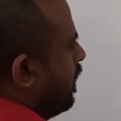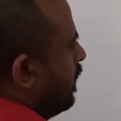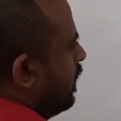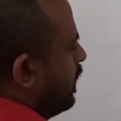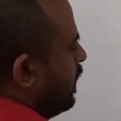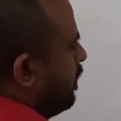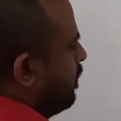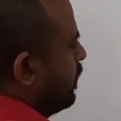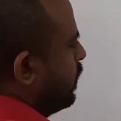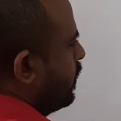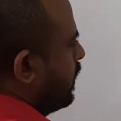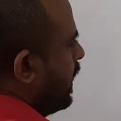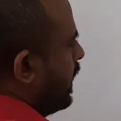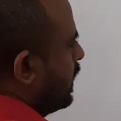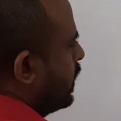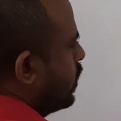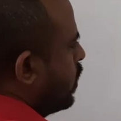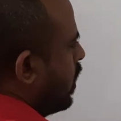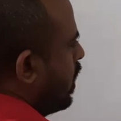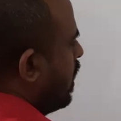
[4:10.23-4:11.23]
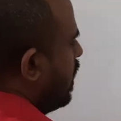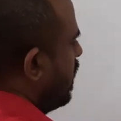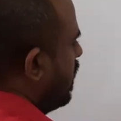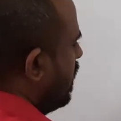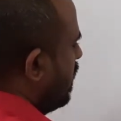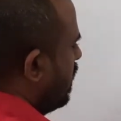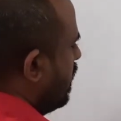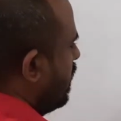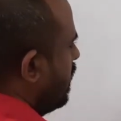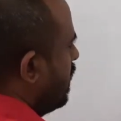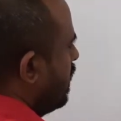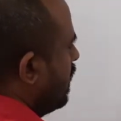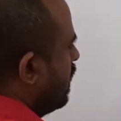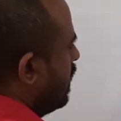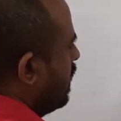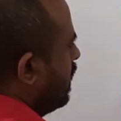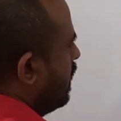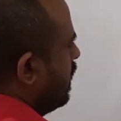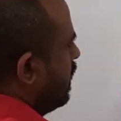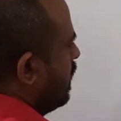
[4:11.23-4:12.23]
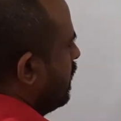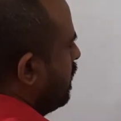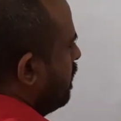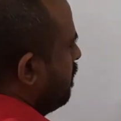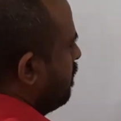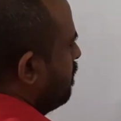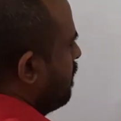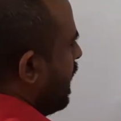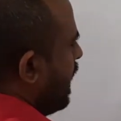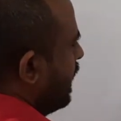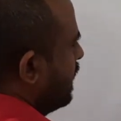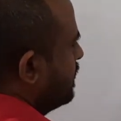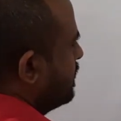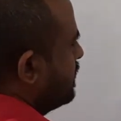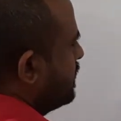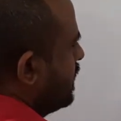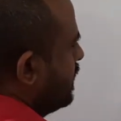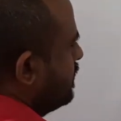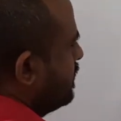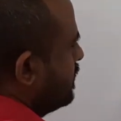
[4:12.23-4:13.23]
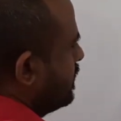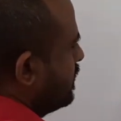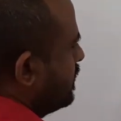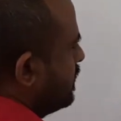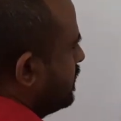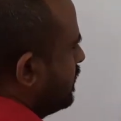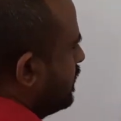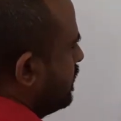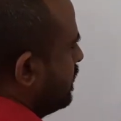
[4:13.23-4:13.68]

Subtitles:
if you take your balances,